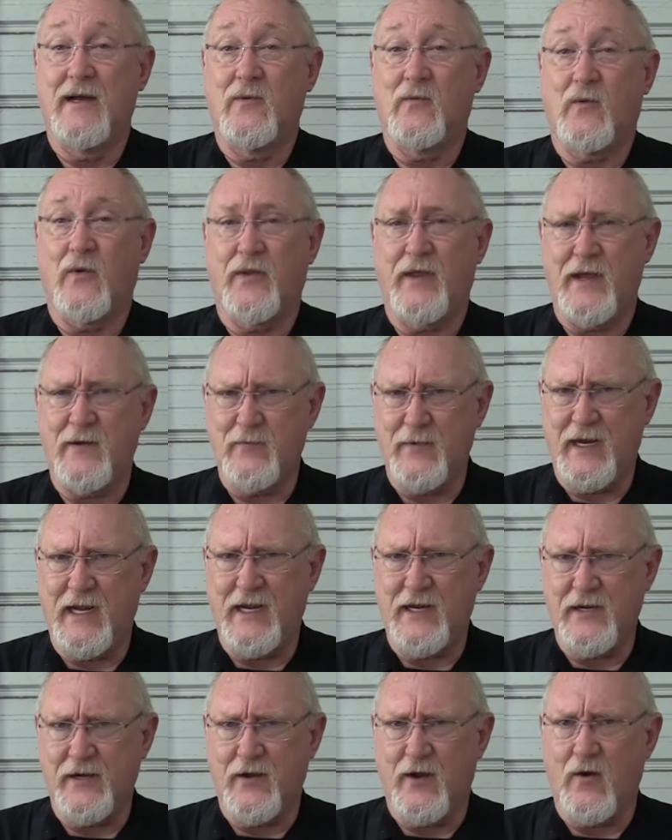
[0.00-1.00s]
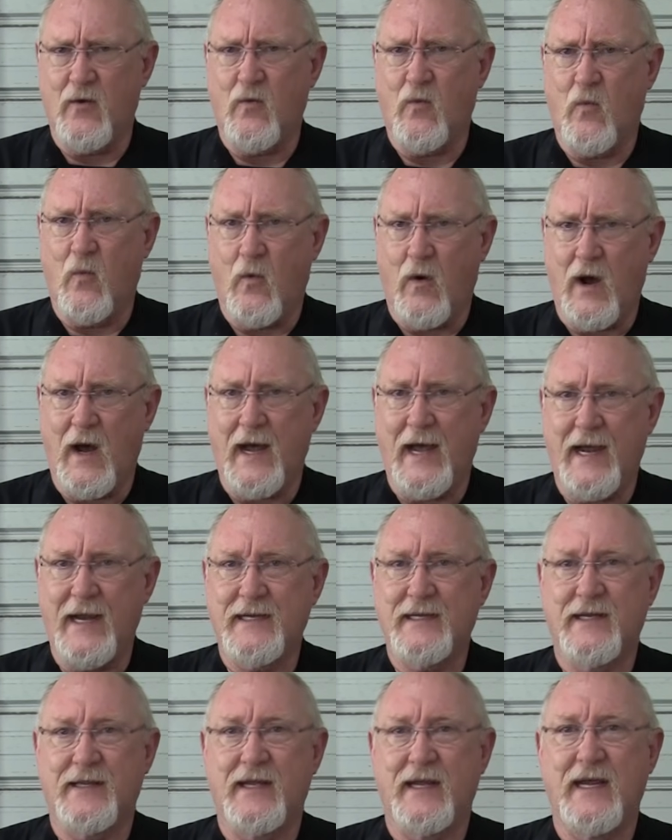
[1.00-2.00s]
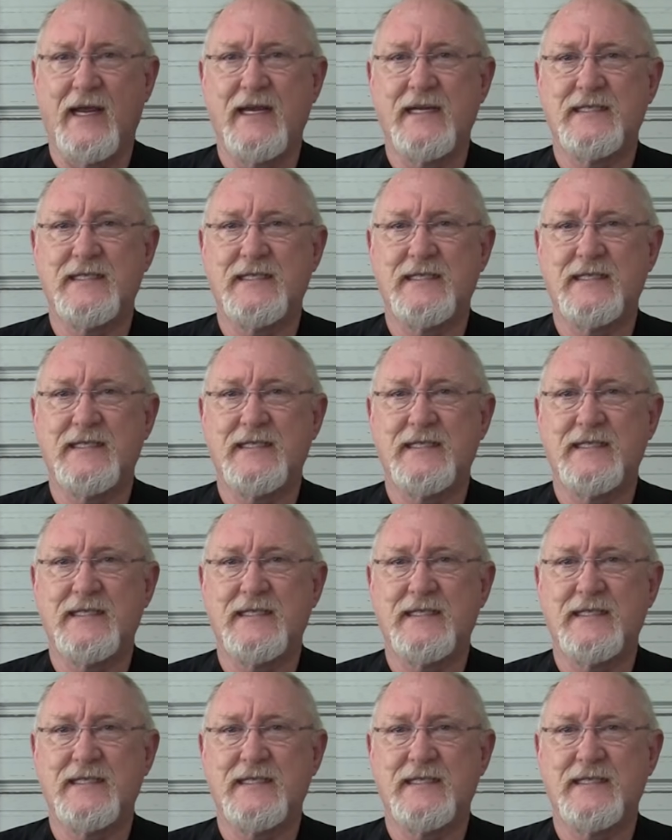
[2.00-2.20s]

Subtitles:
well then we need to know why did the